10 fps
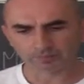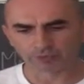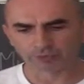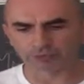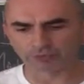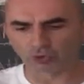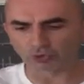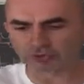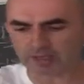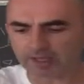
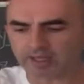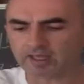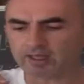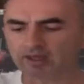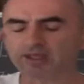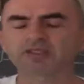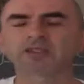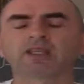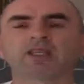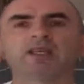For there is
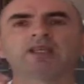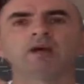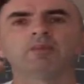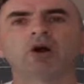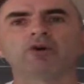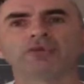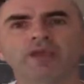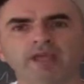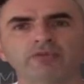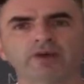the kingdom of
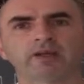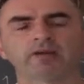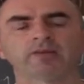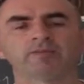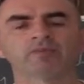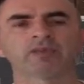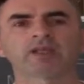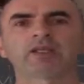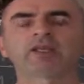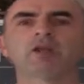heaven. The
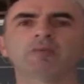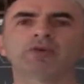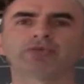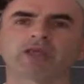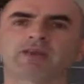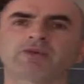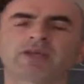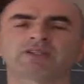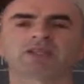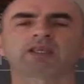kingdom of heaven
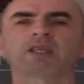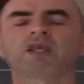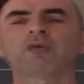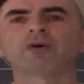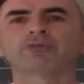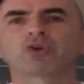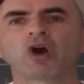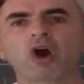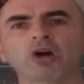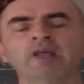is the kingdom of
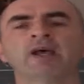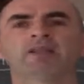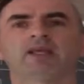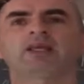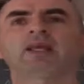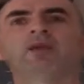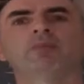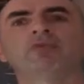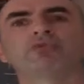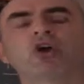God. The kingdom
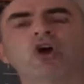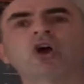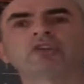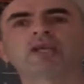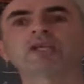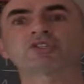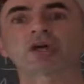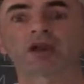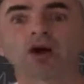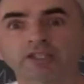of God is
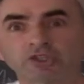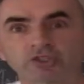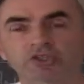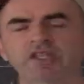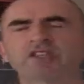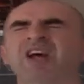righteousness.